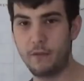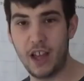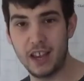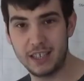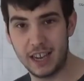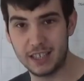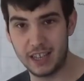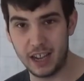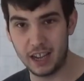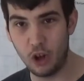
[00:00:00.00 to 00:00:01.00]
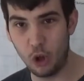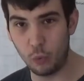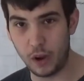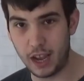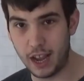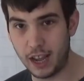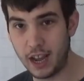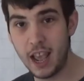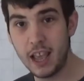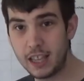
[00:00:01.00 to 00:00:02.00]
fantastic all weekend.
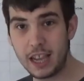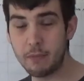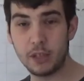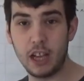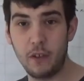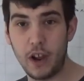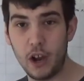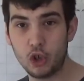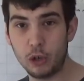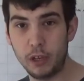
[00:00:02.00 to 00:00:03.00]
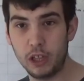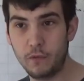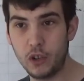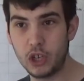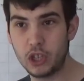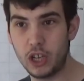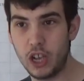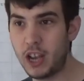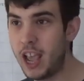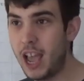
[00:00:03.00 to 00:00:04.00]
They kept themselves out of trouble at the first
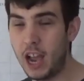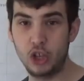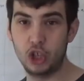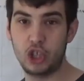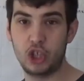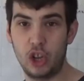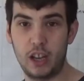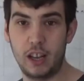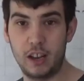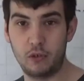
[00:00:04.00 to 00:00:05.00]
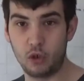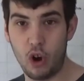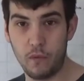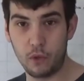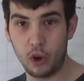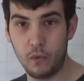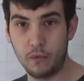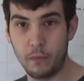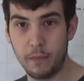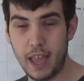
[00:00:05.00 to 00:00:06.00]
turn and just solidly drove through
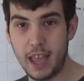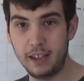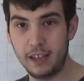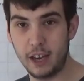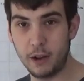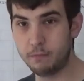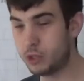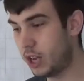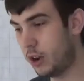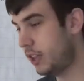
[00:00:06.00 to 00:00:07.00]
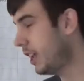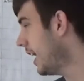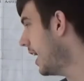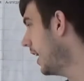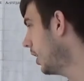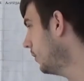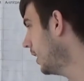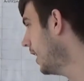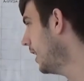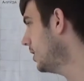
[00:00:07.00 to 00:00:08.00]
from there. You know, so you can't argue with
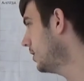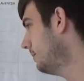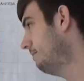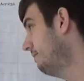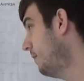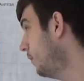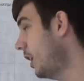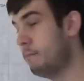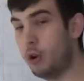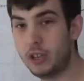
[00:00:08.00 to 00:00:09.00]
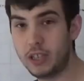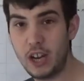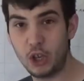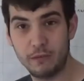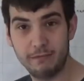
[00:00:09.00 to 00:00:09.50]
that. It's 15 points each.